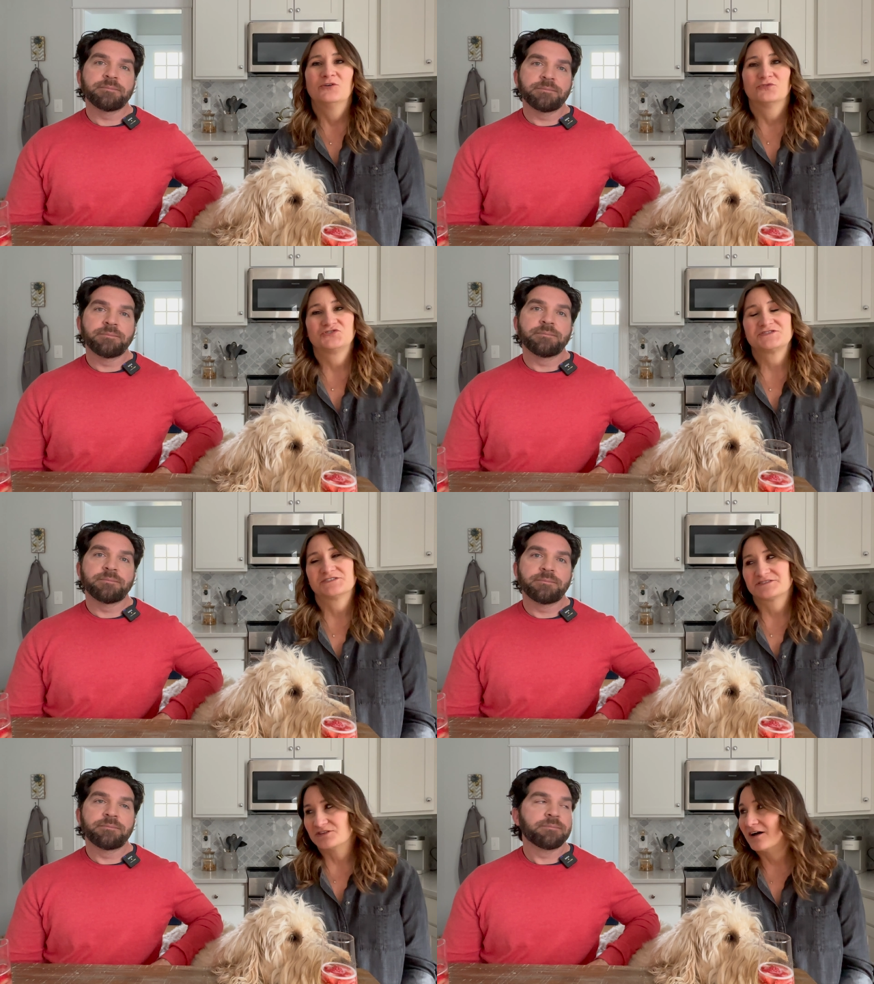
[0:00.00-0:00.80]
Speaker 1: was
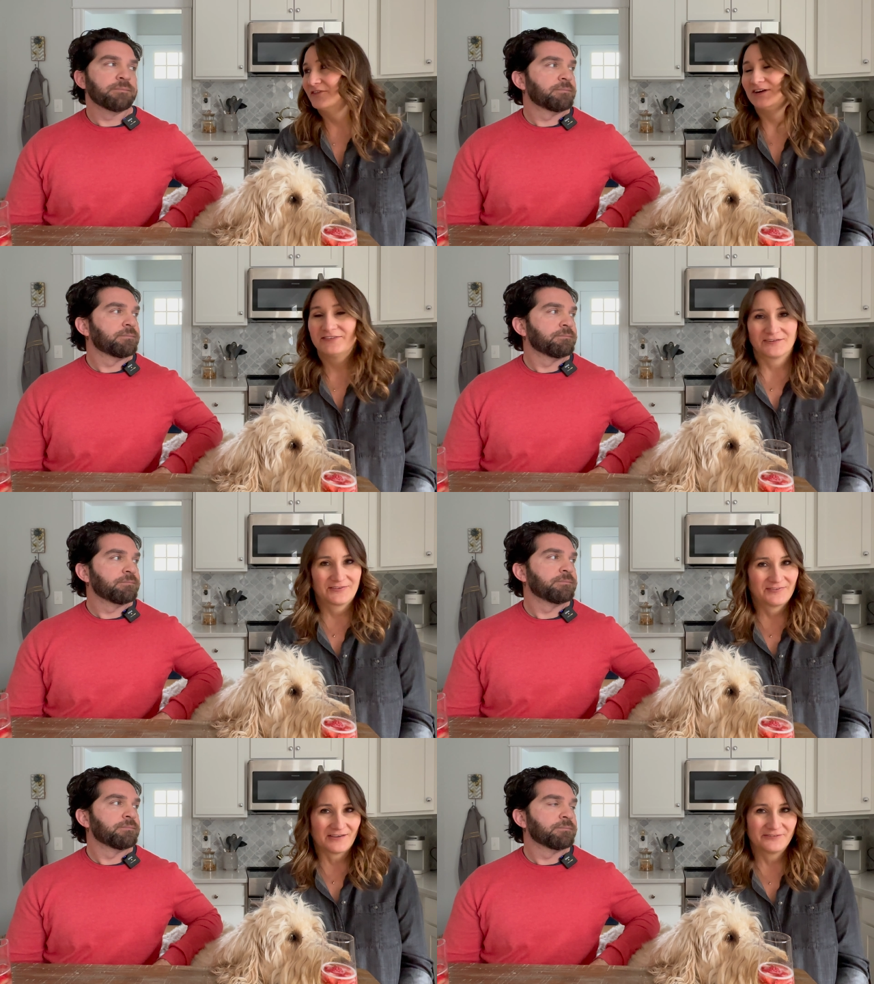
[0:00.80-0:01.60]
just not very
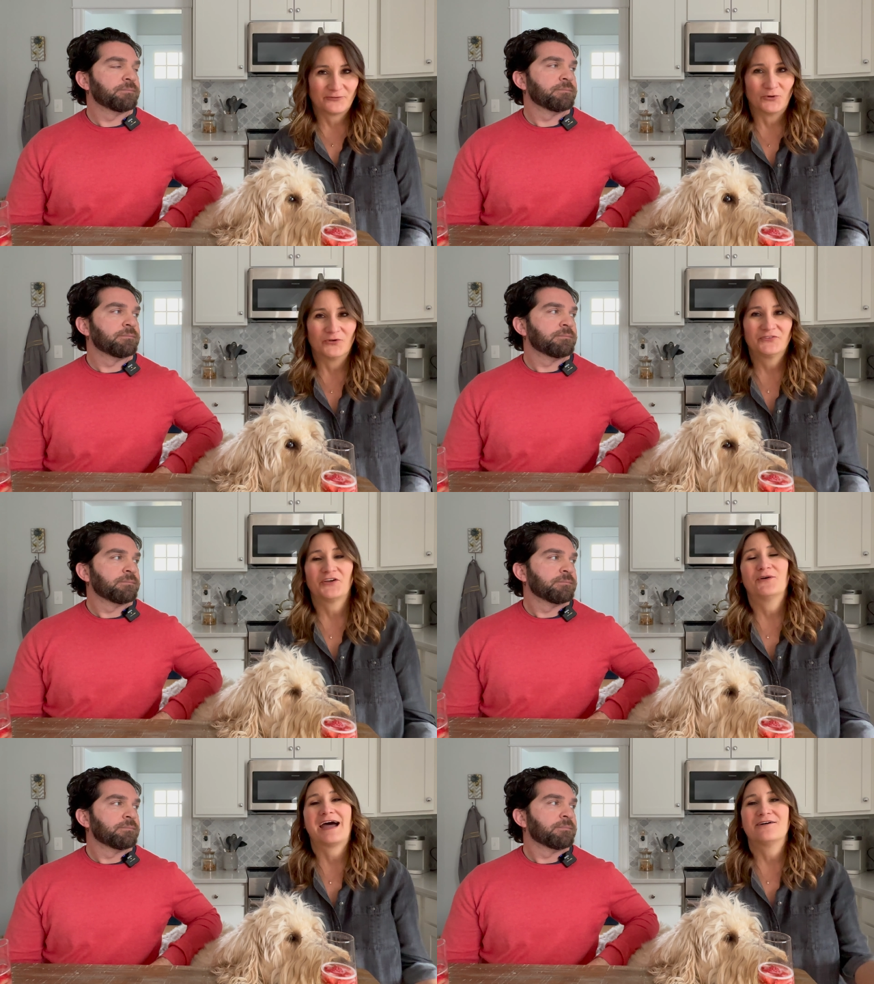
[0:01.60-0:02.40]
successful.
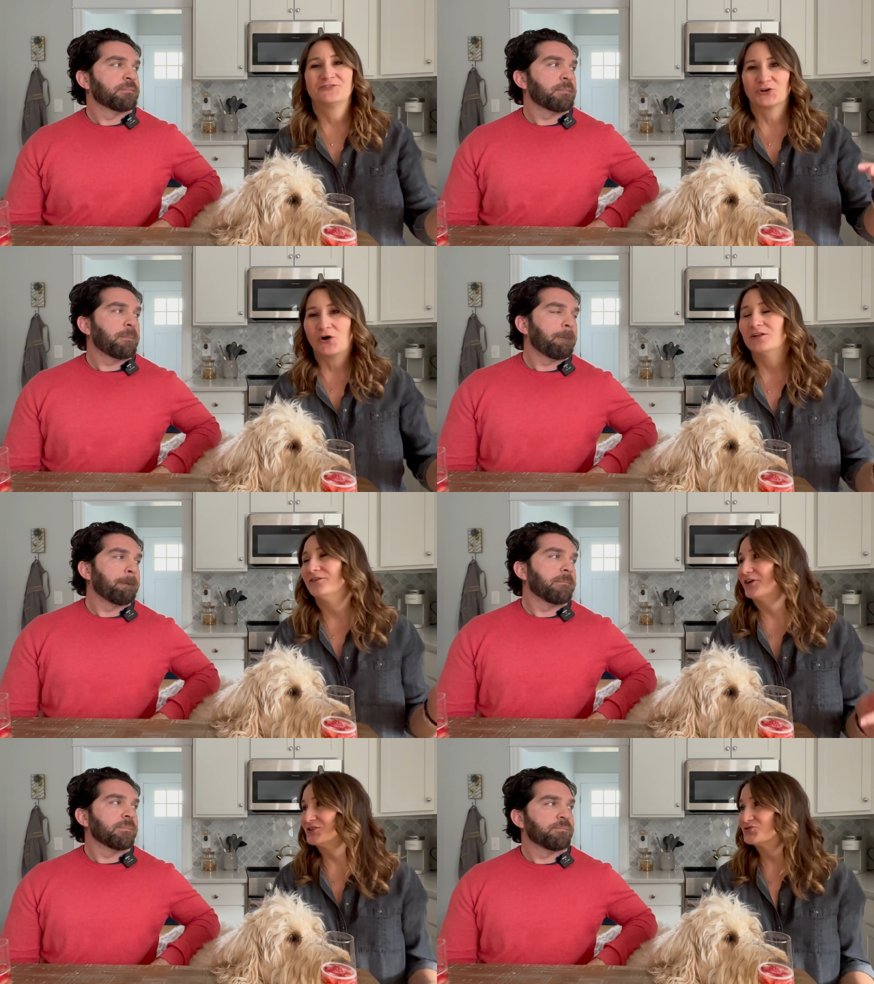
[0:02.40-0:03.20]
So after all
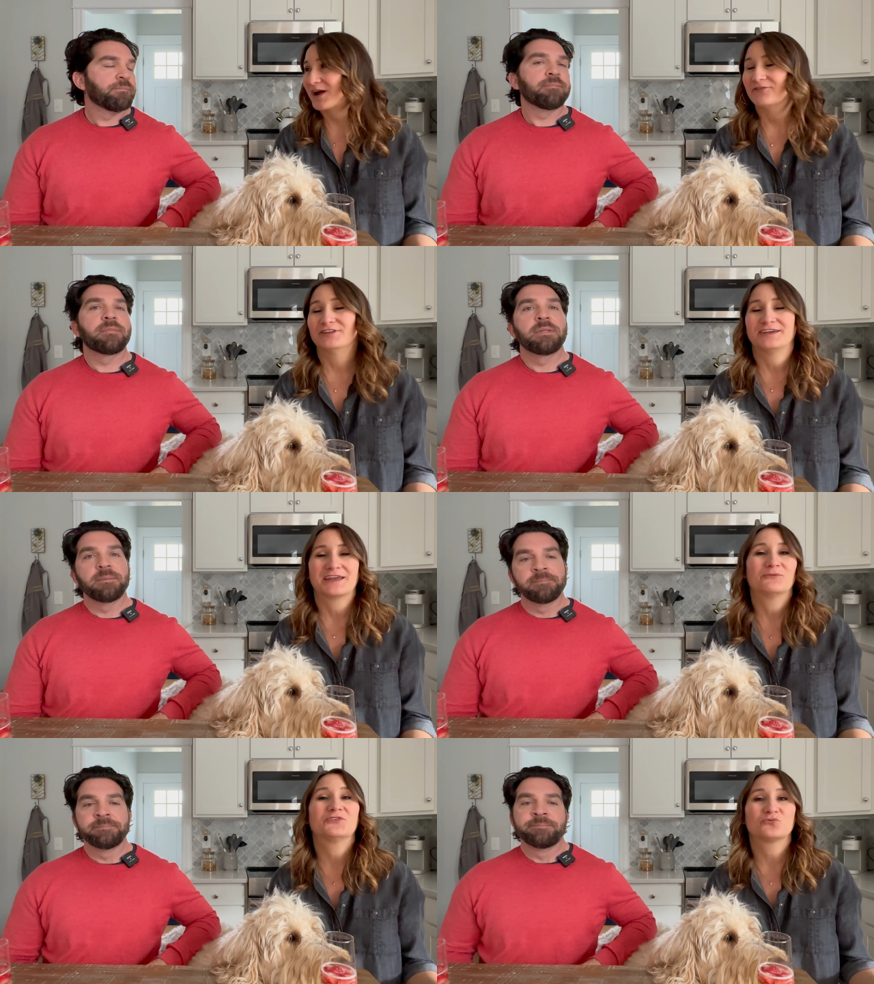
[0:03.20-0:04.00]
of our
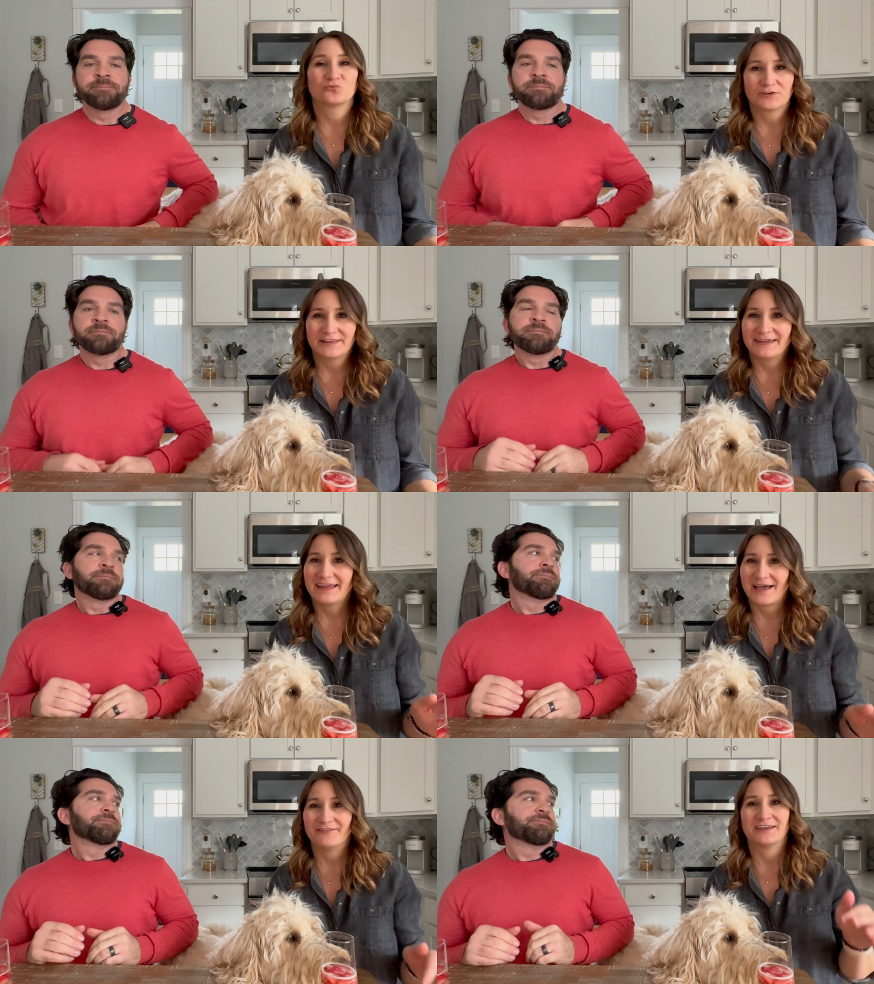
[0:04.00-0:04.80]
traveling, I was really
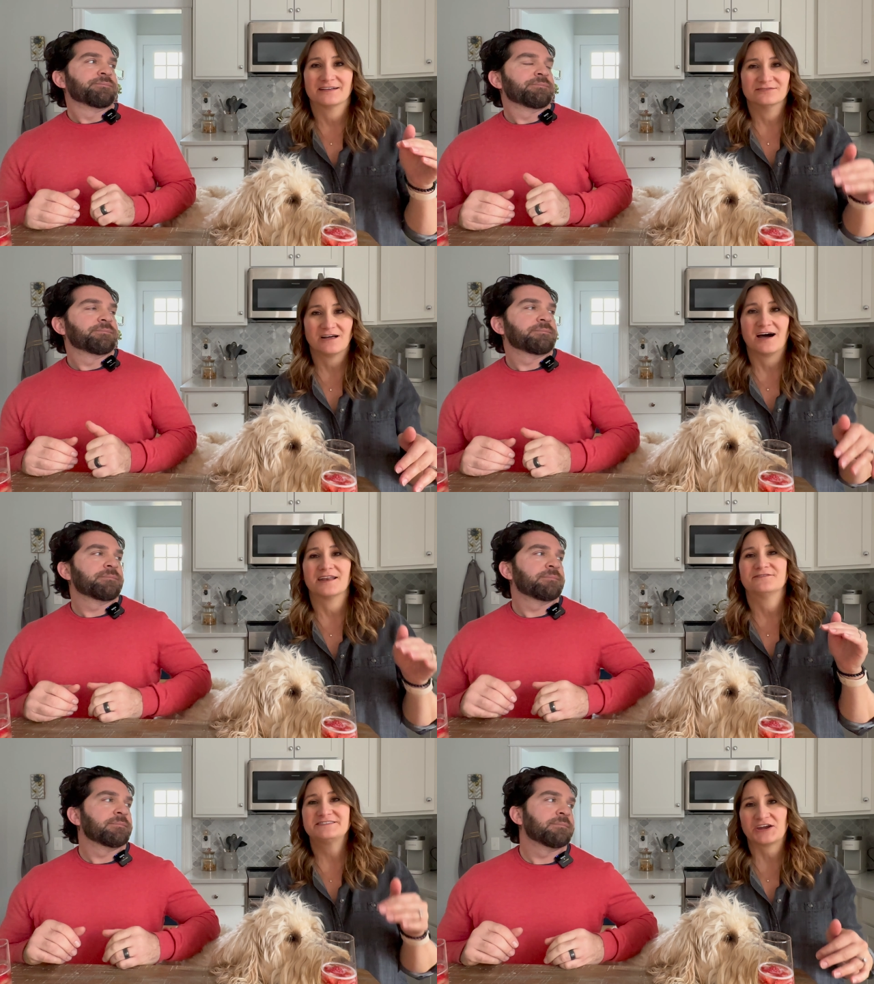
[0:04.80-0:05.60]
having a
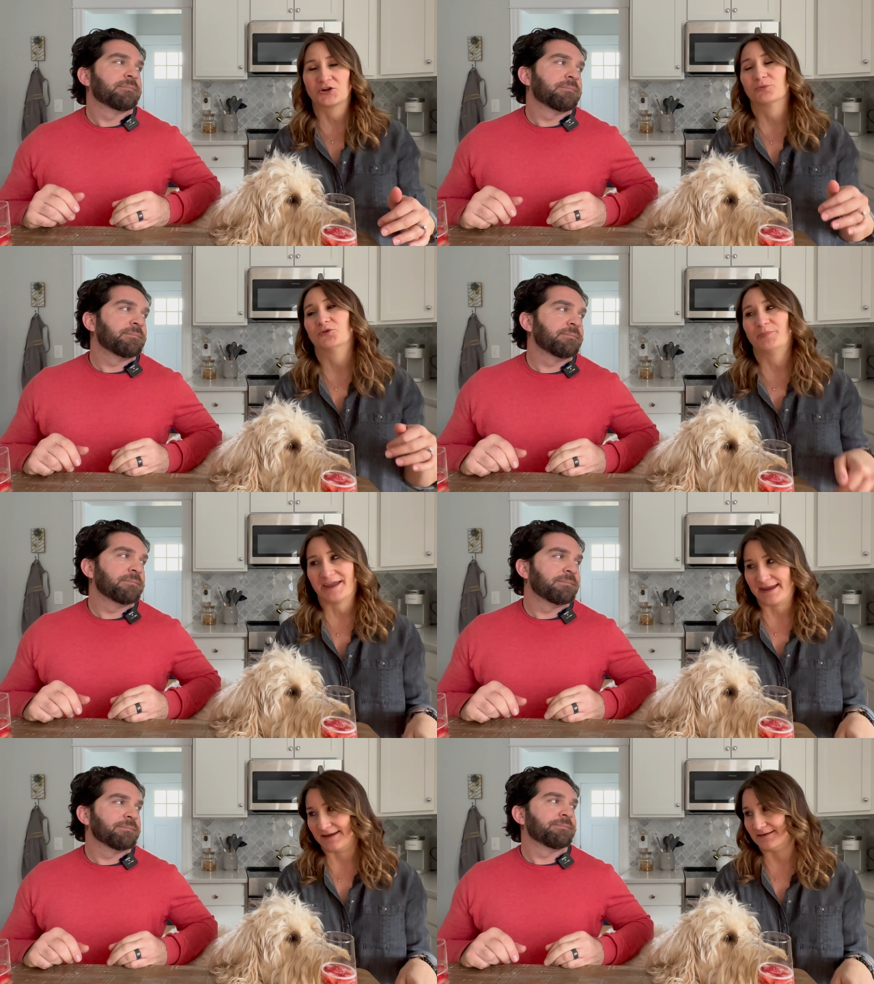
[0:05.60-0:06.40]
lot of terrible
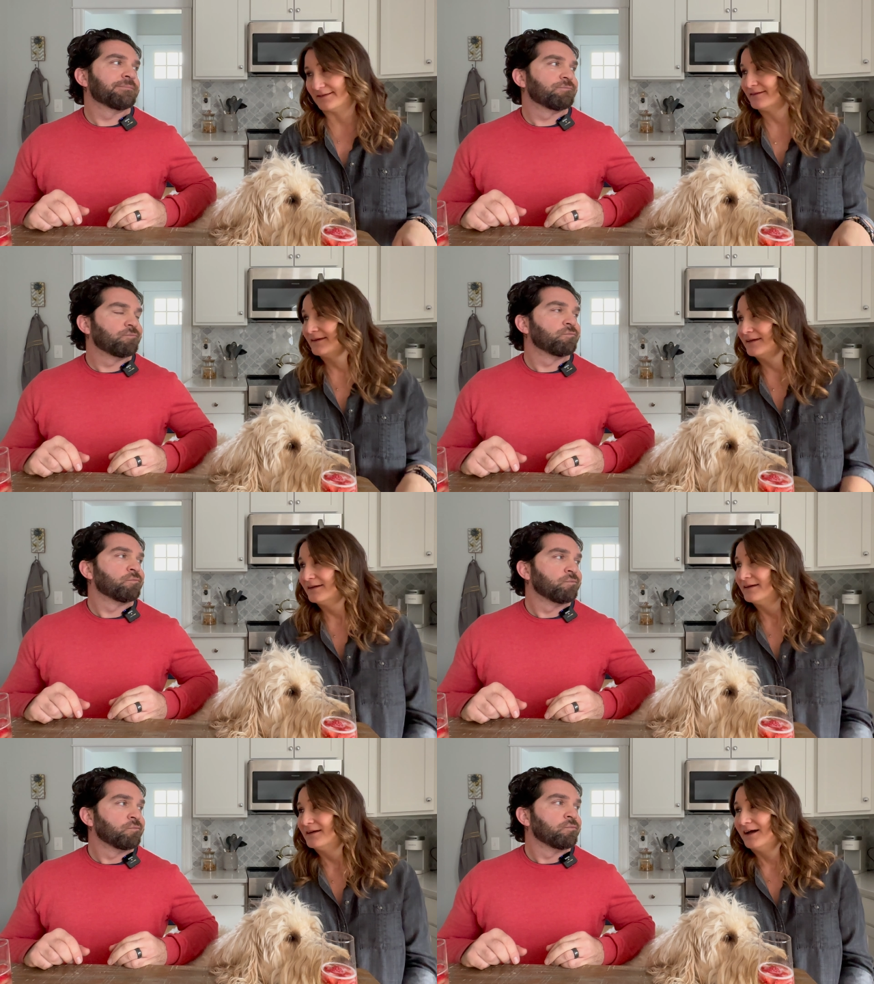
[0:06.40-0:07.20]
pain.
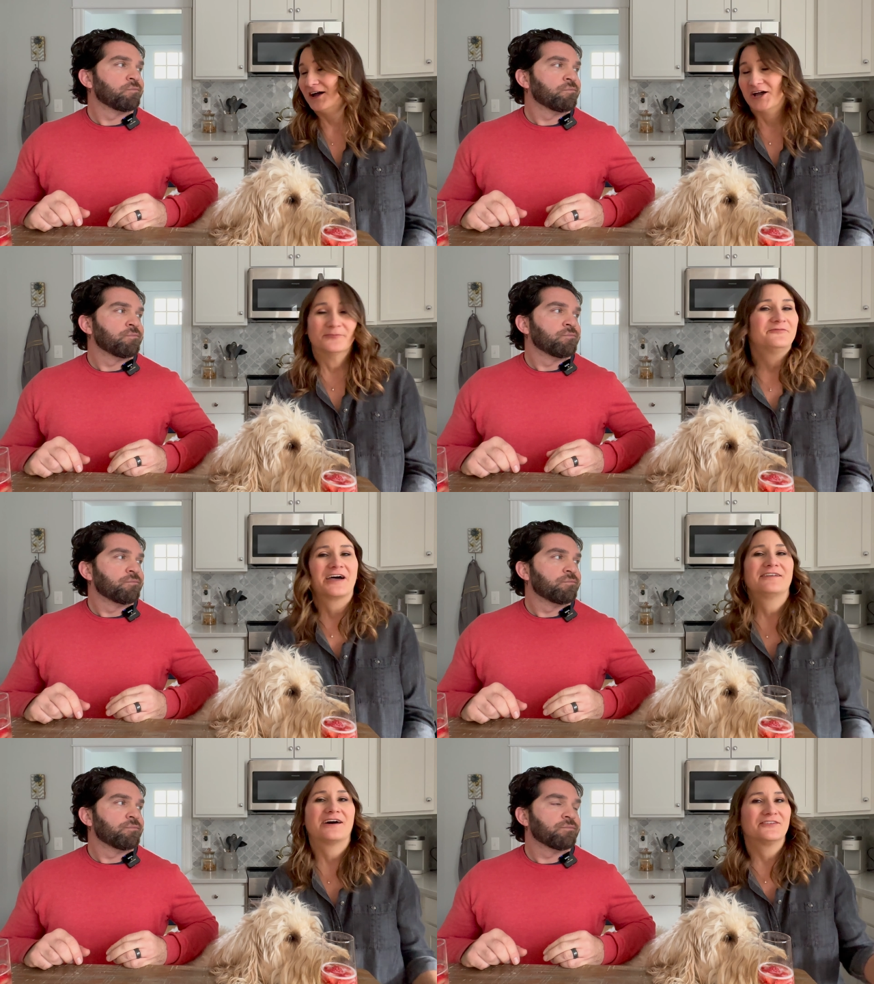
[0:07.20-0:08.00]

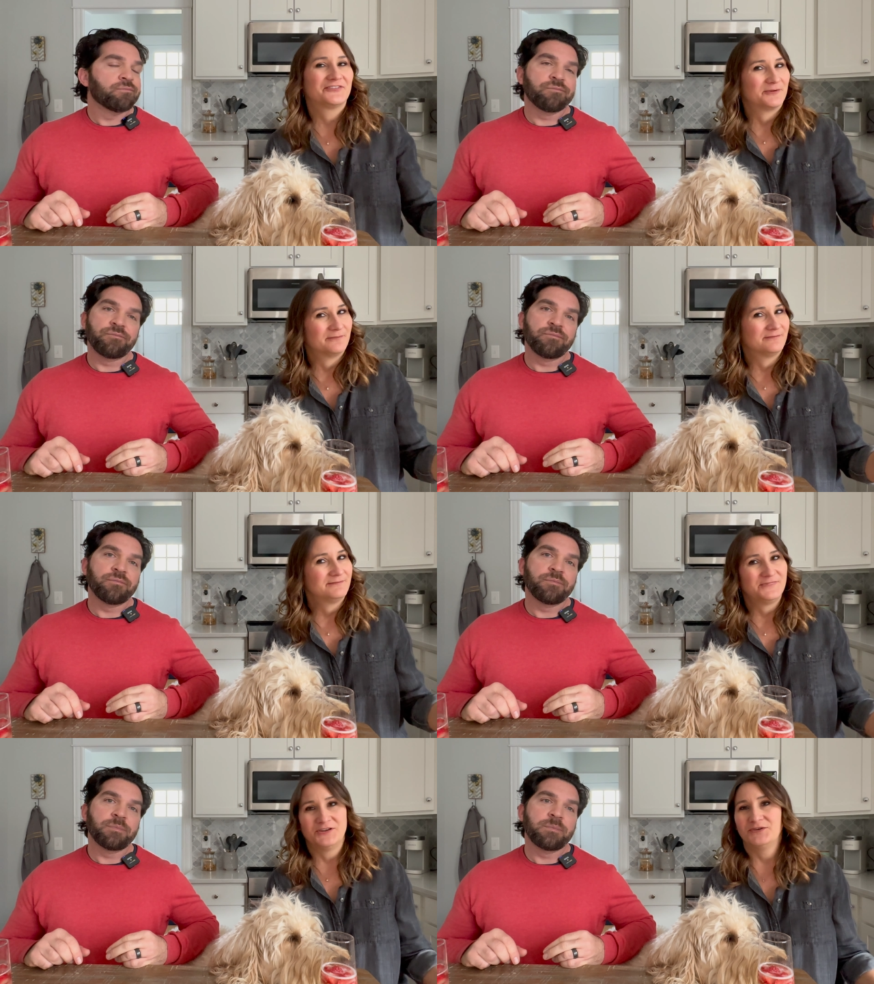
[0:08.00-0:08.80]
Found out some
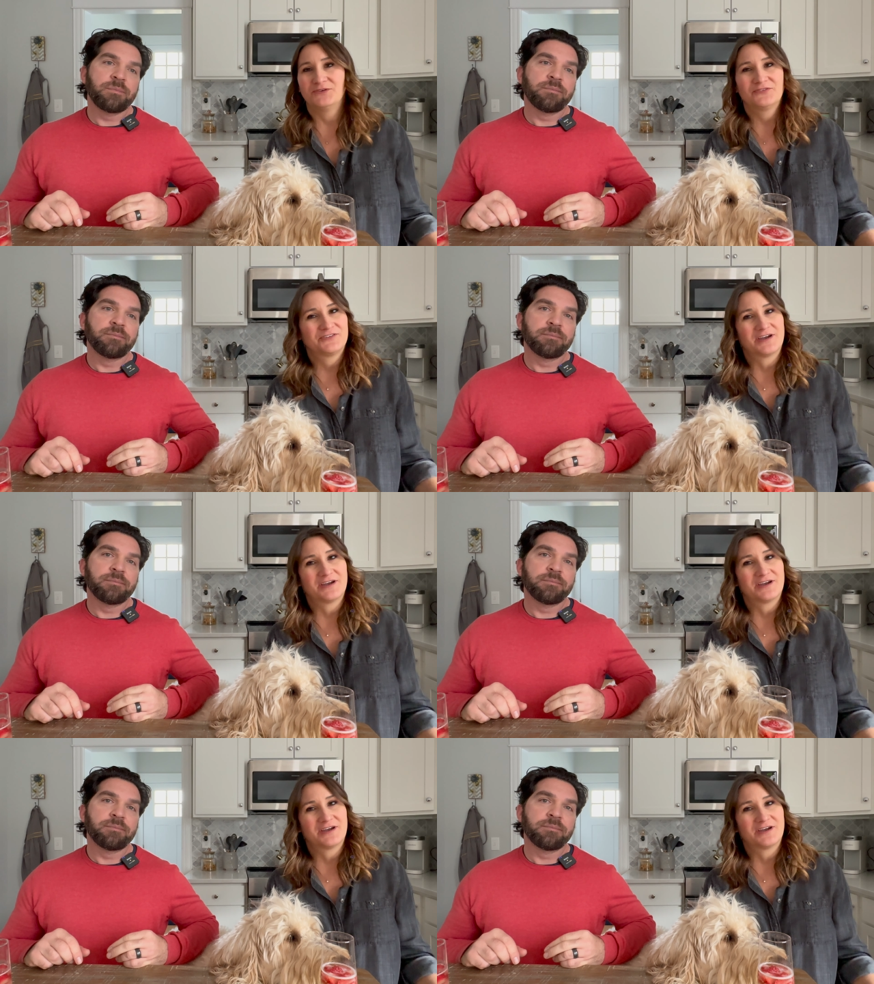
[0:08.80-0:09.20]
news,